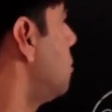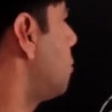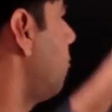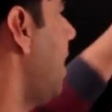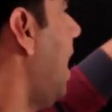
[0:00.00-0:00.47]

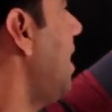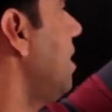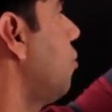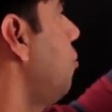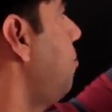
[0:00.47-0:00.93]
So we
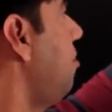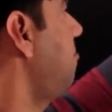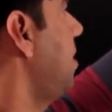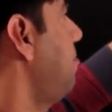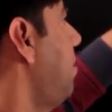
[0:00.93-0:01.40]
had a group
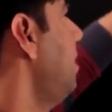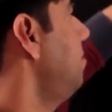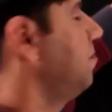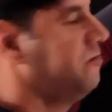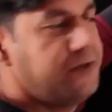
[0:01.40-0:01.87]
of
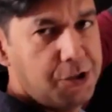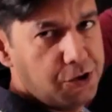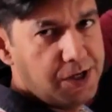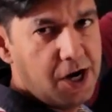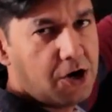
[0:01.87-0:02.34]
people, we
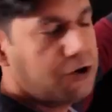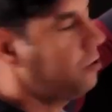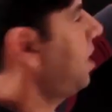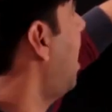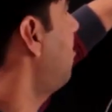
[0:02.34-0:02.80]
do not
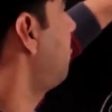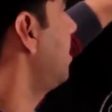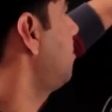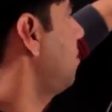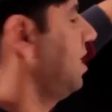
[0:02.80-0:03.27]
know the
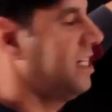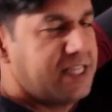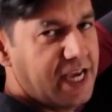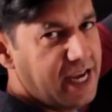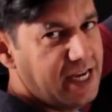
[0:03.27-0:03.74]
average, so
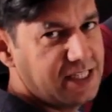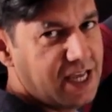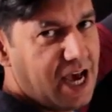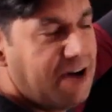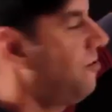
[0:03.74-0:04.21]
let's say A
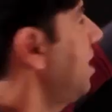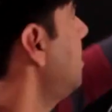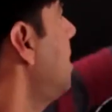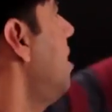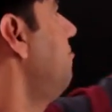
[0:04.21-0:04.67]
is the
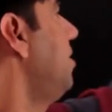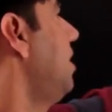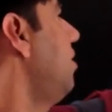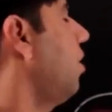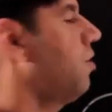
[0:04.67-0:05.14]
average.
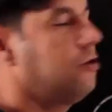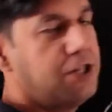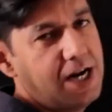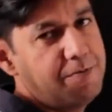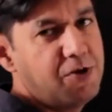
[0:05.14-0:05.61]
We did not
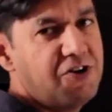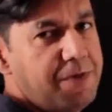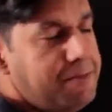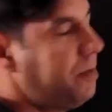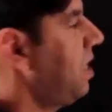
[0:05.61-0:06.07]
know the number
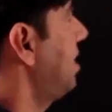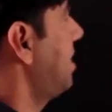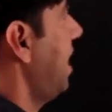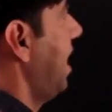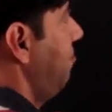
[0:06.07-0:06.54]
of people,
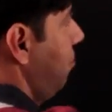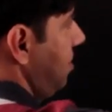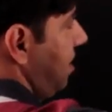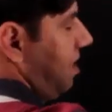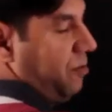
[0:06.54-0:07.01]
let's say N
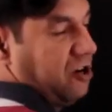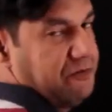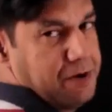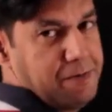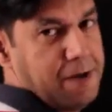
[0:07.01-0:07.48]
was the number
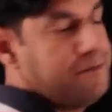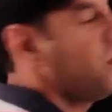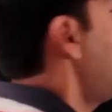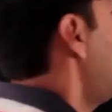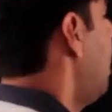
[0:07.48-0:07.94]
of people.
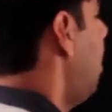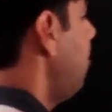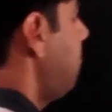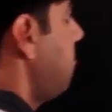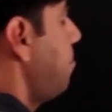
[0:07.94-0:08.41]

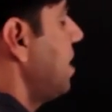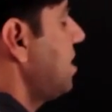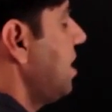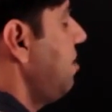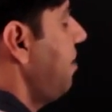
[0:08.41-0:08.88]
Now if a
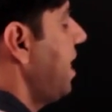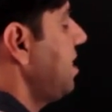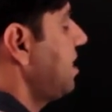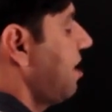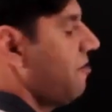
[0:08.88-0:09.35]
person
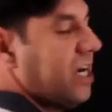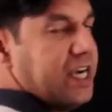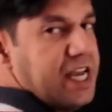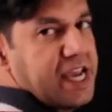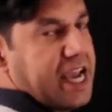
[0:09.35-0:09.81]
weighing
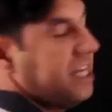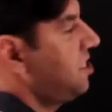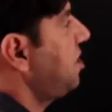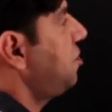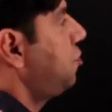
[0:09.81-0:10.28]
70
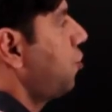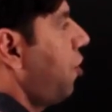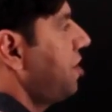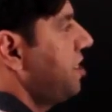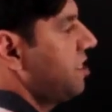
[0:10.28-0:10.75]
kg
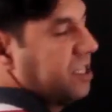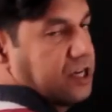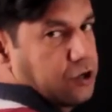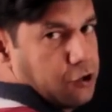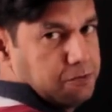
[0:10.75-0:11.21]
joins
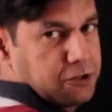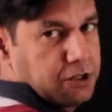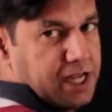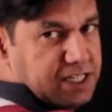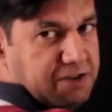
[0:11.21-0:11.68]
the group,
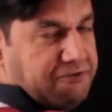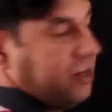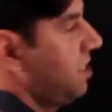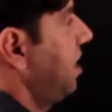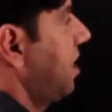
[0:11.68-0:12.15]
so that's the
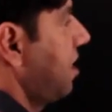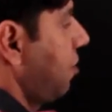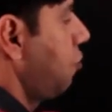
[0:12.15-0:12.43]
first data.